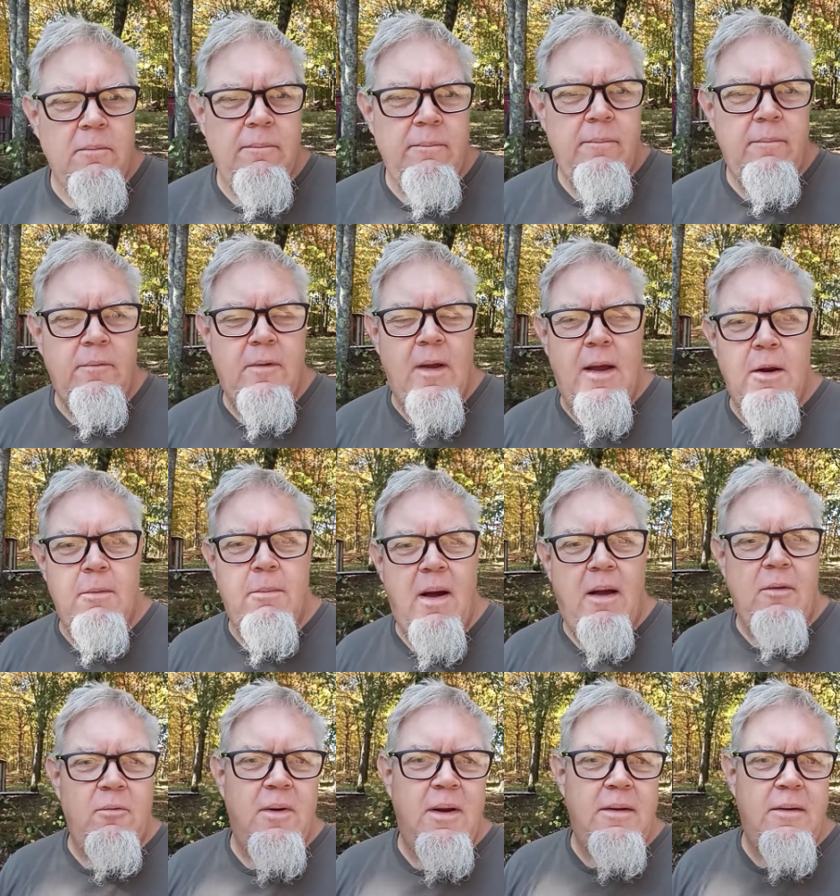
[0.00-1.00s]
saying about
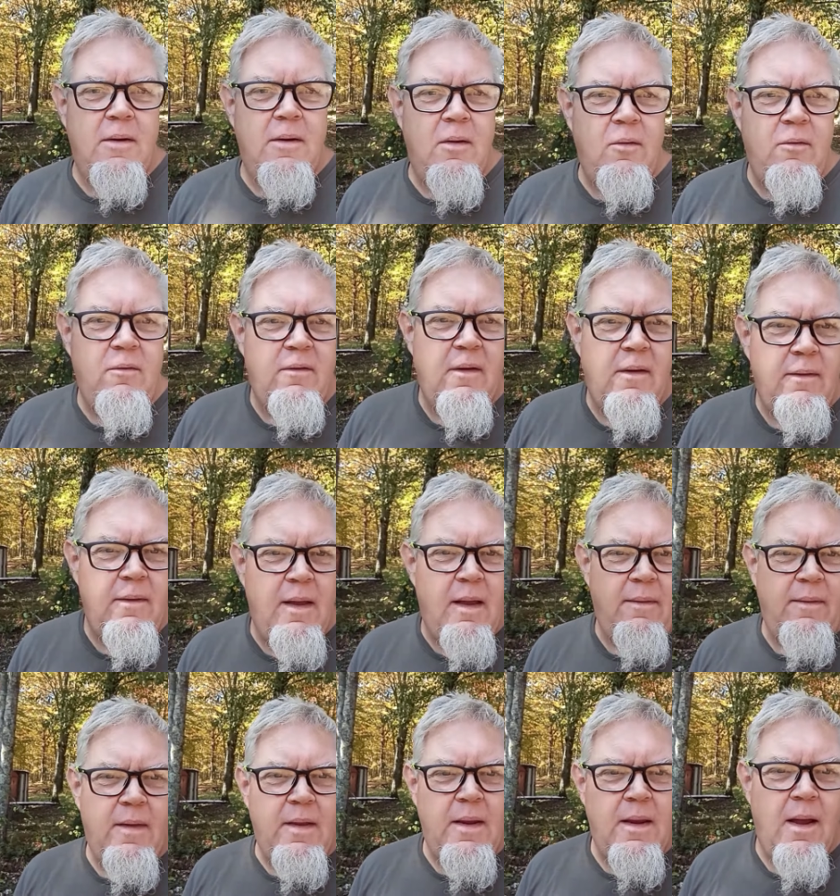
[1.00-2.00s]
the reusing and
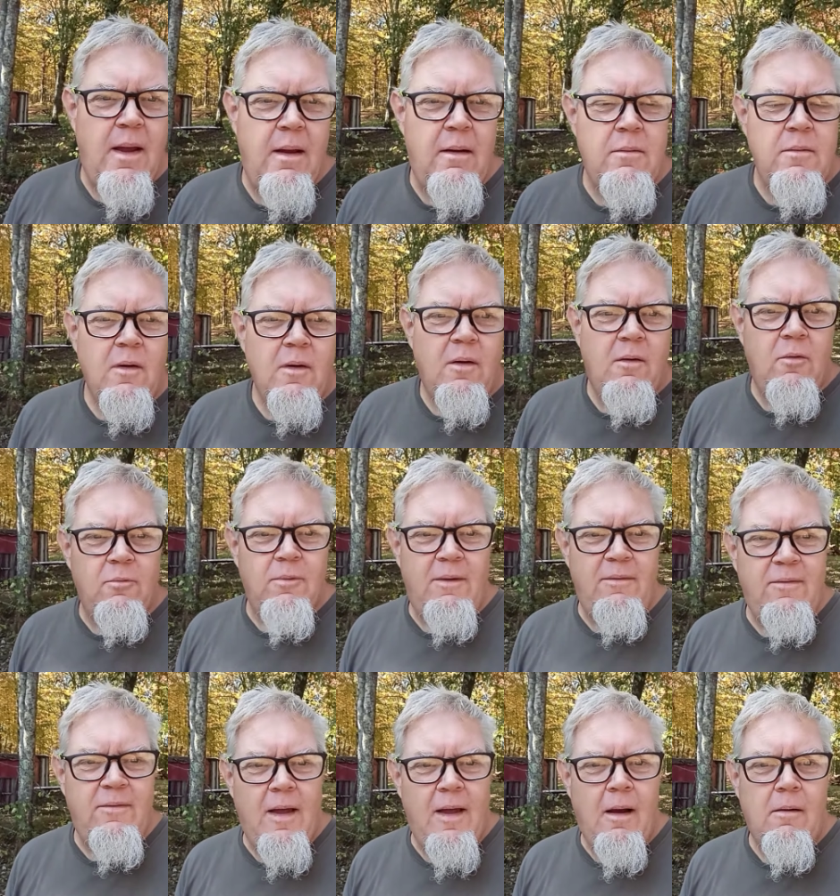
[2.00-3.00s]
the
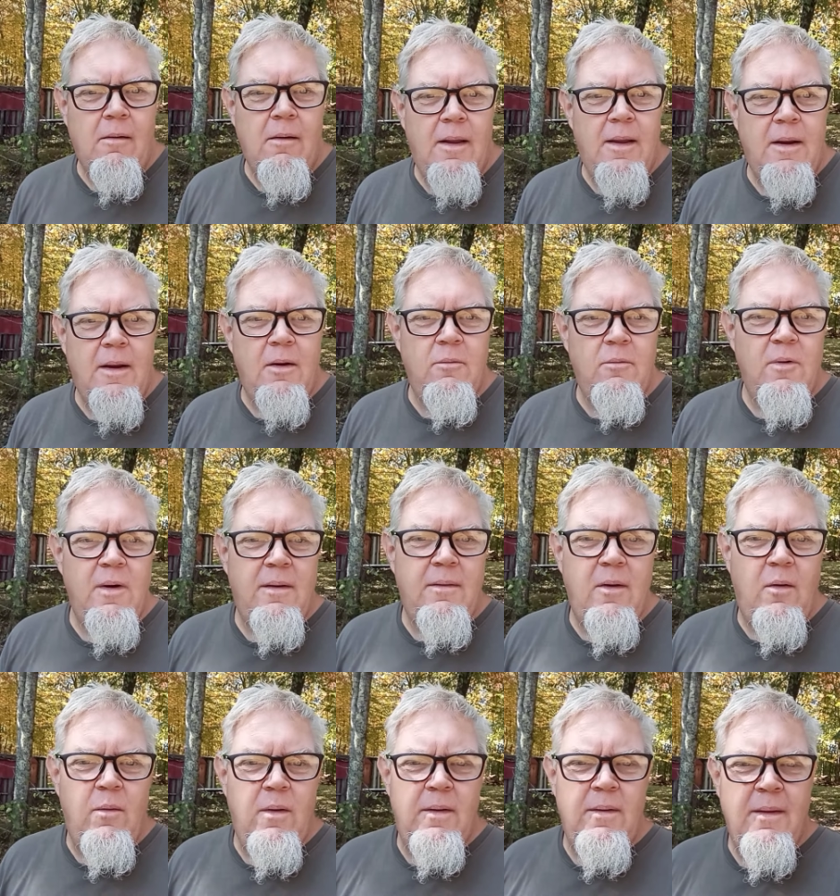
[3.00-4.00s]
recycling and
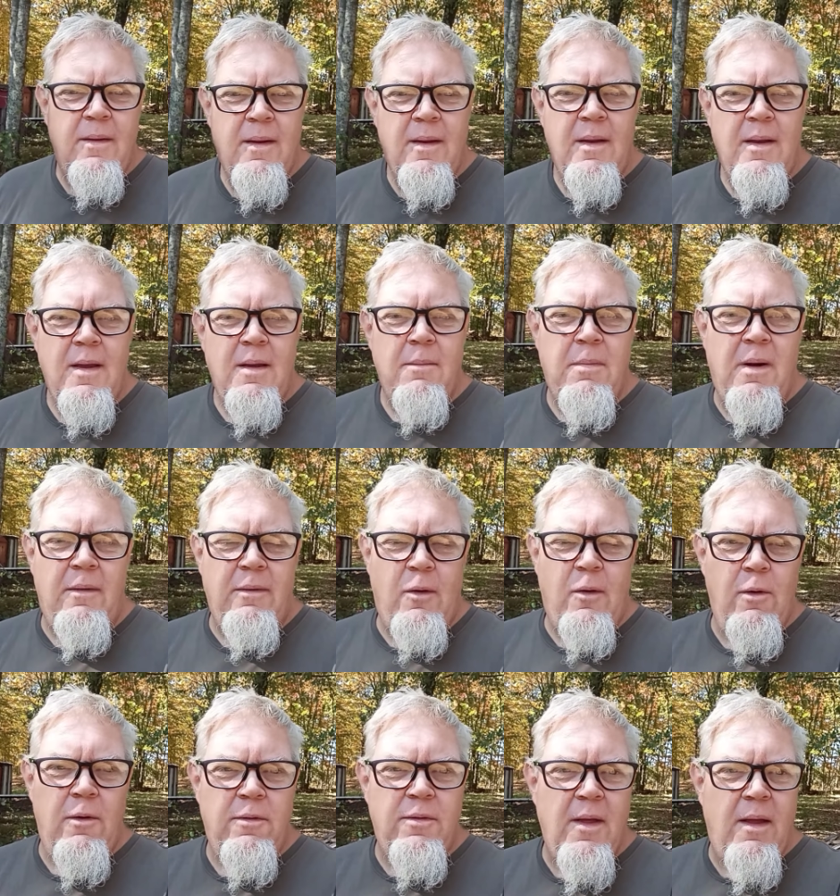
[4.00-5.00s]
redoing, about
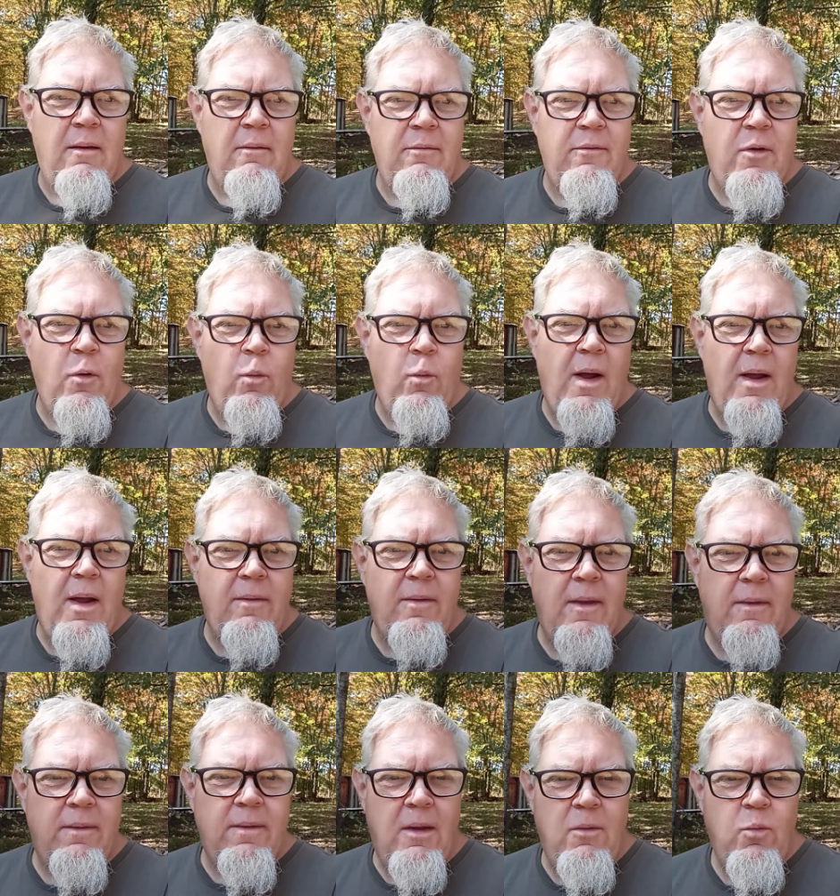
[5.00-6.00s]
doing things the way
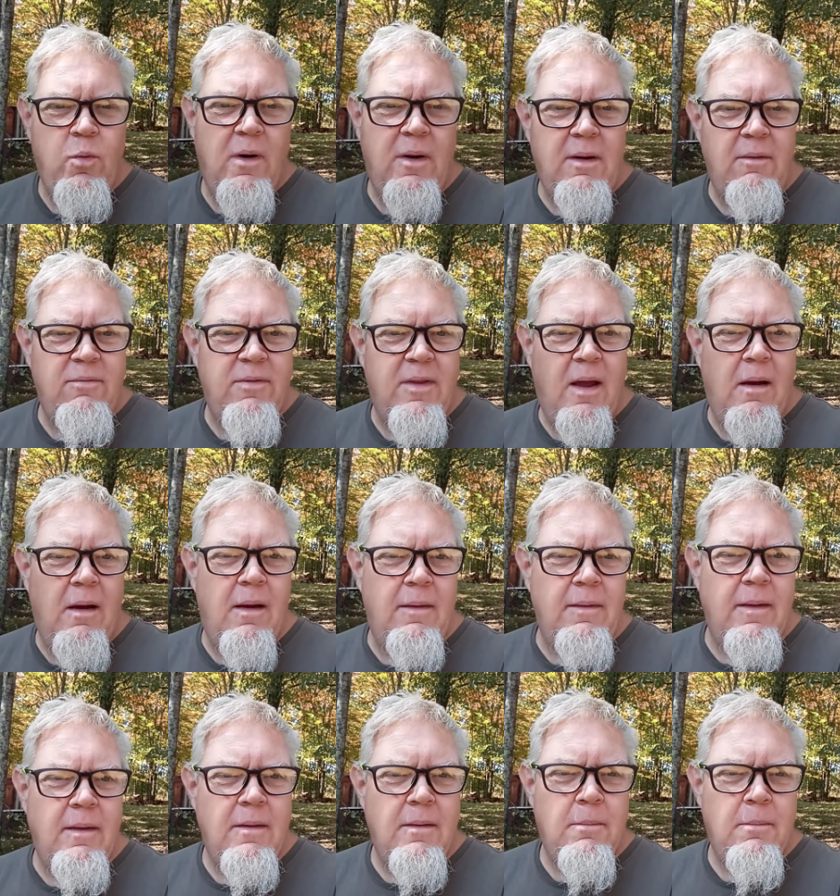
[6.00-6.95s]
that they would have done